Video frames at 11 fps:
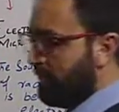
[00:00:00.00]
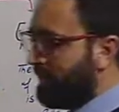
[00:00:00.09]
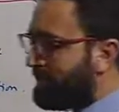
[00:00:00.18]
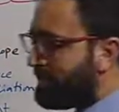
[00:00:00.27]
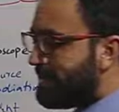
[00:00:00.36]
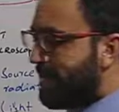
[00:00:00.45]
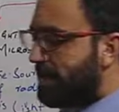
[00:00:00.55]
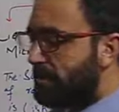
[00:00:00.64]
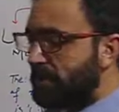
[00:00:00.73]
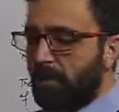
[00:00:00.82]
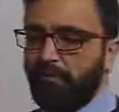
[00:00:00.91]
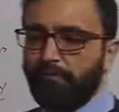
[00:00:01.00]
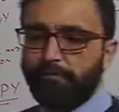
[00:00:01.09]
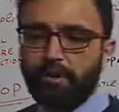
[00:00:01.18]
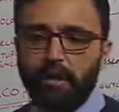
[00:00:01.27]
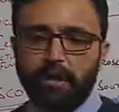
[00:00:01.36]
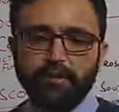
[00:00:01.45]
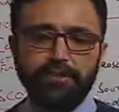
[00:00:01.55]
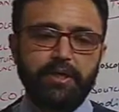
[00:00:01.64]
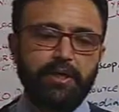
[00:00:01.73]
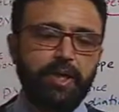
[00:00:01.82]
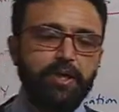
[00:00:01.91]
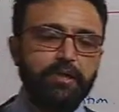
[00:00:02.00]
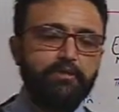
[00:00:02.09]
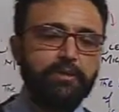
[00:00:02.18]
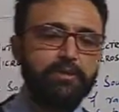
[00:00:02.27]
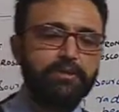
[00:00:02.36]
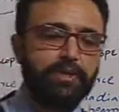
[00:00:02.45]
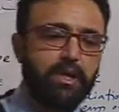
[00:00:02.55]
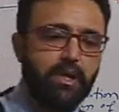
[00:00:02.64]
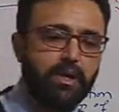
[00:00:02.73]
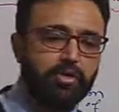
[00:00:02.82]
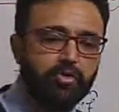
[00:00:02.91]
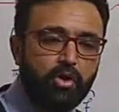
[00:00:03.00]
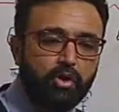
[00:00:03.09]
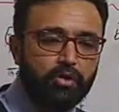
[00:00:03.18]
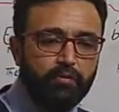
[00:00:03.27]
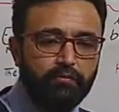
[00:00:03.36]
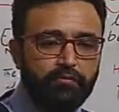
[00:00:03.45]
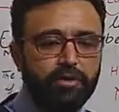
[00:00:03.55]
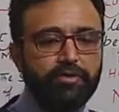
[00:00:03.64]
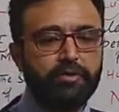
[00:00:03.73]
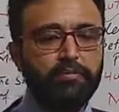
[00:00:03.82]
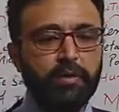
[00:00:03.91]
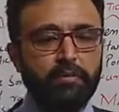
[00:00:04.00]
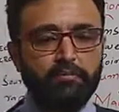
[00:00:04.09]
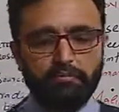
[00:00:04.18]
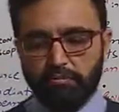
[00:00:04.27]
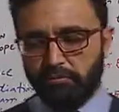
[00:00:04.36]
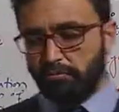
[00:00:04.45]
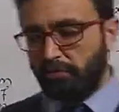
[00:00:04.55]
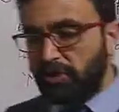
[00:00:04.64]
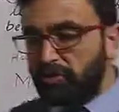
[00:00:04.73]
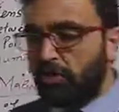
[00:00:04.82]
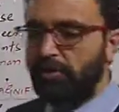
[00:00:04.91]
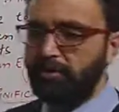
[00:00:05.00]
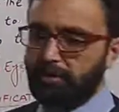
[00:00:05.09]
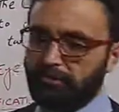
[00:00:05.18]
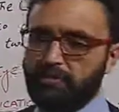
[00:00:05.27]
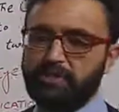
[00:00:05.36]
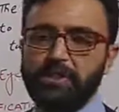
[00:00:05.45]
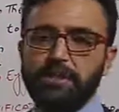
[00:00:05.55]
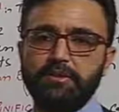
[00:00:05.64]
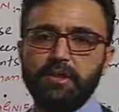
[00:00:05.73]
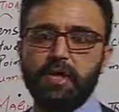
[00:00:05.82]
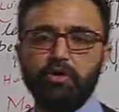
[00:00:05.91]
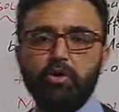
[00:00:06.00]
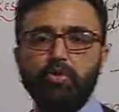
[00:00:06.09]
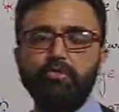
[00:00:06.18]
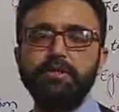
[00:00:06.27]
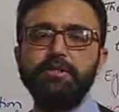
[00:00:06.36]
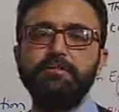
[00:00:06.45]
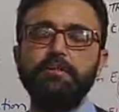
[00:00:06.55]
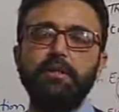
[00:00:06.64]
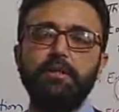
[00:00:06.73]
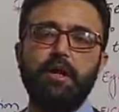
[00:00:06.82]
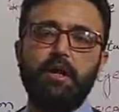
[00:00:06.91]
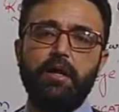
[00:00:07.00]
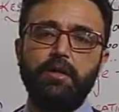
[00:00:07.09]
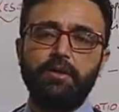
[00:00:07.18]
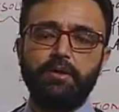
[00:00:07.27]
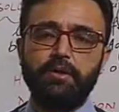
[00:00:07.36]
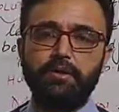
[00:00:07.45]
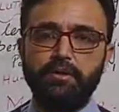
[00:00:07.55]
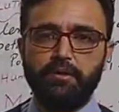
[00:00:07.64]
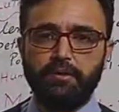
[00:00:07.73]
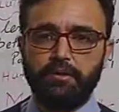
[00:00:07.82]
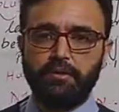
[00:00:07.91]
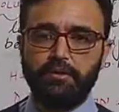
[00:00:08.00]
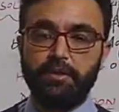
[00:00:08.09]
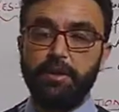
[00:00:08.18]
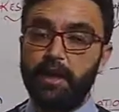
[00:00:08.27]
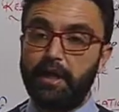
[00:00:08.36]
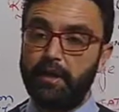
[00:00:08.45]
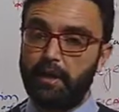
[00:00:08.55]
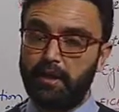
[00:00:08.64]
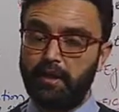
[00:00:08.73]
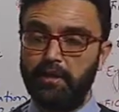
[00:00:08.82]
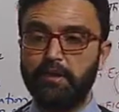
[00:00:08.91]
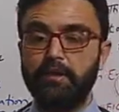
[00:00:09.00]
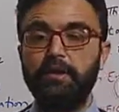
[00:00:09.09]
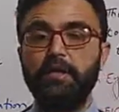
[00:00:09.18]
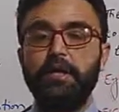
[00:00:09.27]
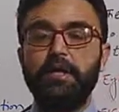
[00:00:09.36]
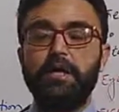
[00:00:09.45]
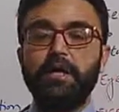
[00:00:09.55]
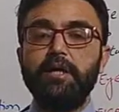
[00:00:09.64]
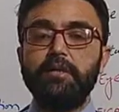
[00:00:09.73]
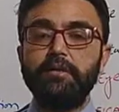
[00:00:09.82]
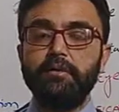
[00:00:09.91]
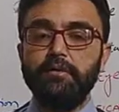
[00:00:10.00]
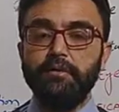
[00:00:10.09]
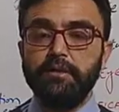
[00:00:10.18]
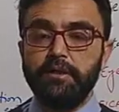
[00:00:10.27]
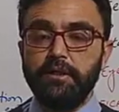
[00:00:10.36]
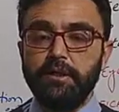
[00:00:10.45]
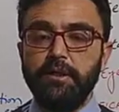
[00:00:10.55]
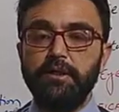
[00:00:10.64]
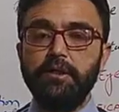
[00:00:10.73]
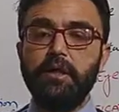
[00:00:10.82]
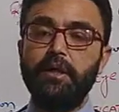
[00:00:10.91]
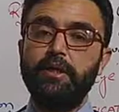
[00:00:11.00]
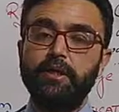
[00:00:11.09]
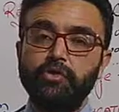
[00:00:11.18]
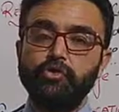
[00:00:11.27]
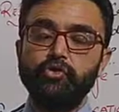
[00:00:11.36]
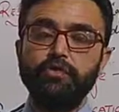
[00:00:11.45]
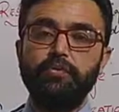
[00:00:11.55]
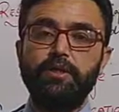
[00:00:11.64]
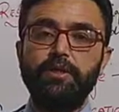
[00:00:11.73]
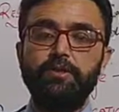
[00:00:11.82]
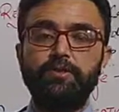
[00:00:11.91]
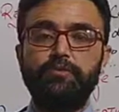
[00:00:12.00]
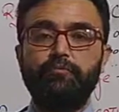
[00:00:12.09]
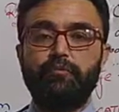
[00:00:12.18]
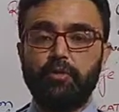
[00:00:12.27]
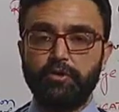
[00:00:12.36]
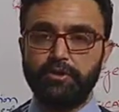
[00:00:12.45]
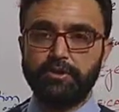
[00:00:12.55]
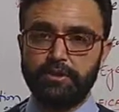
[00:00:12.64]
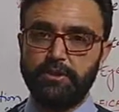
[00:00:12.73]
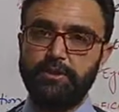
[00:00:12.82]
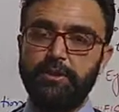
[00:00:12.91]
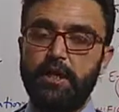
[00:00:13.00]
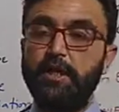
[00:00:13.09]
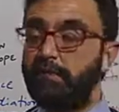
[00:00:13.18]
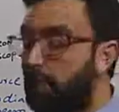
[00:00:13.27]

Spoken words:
the cells of plants and animals are not visible, majority of the cells are not visible under the naked eye. It needs an instrument for the study, and the